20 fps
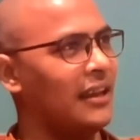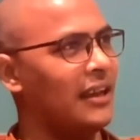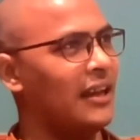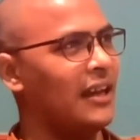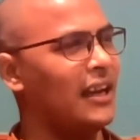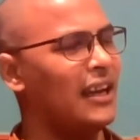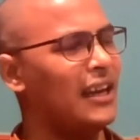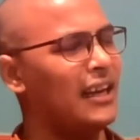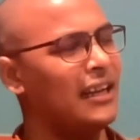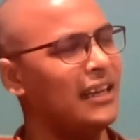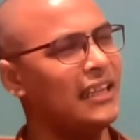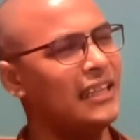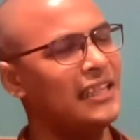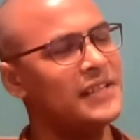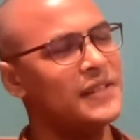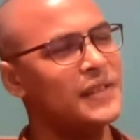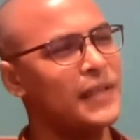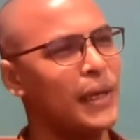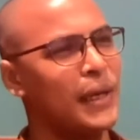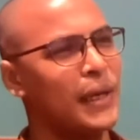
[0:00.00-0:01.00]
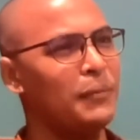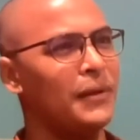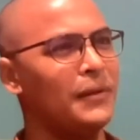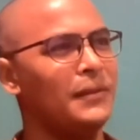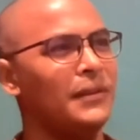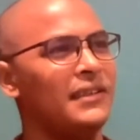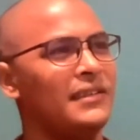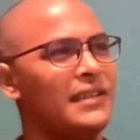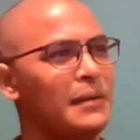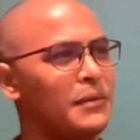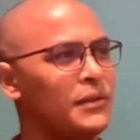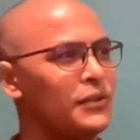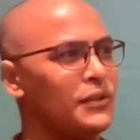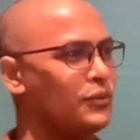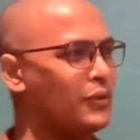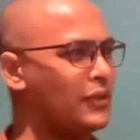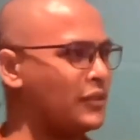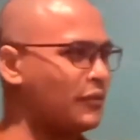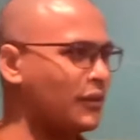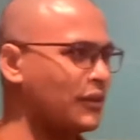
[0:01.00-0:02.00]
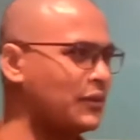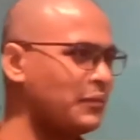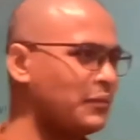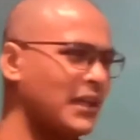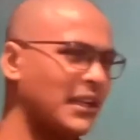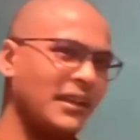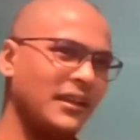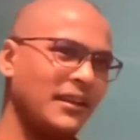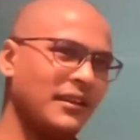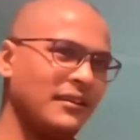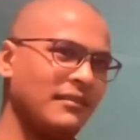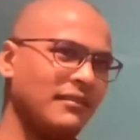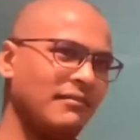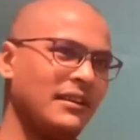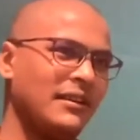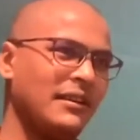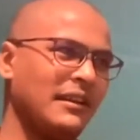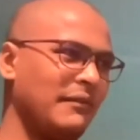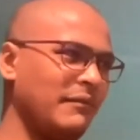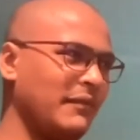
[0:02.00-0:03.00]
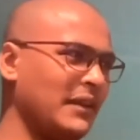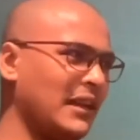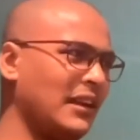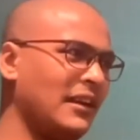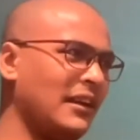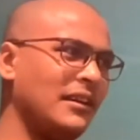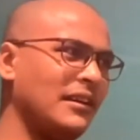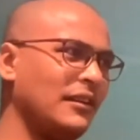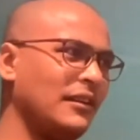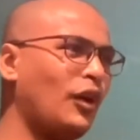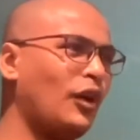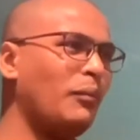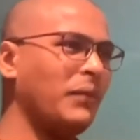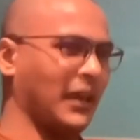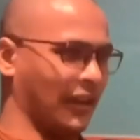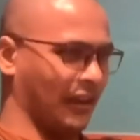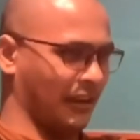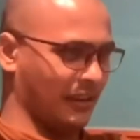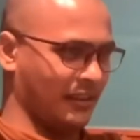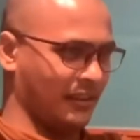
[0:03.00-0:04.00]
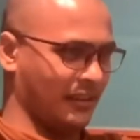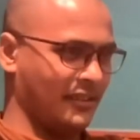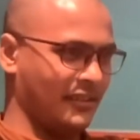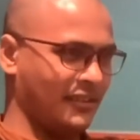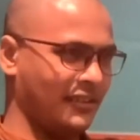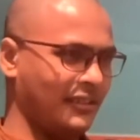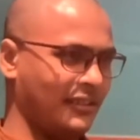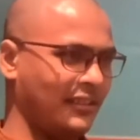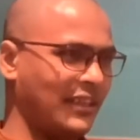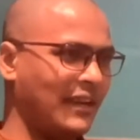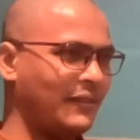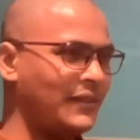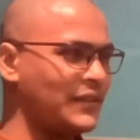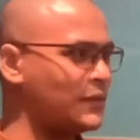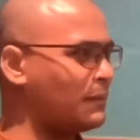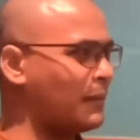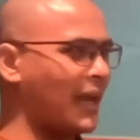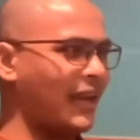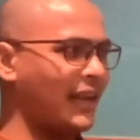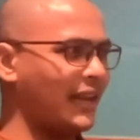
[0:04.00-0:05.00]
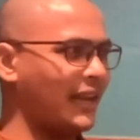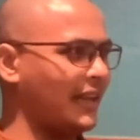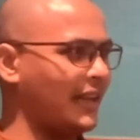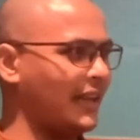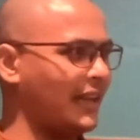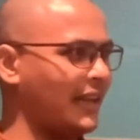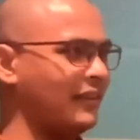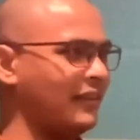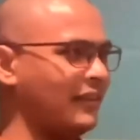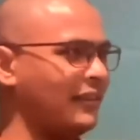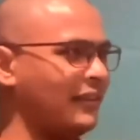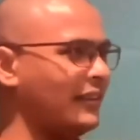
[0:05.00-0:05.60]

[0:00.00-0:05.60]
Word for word: Uh, in the same time, there's some students were very, very, very normal. They were smiling.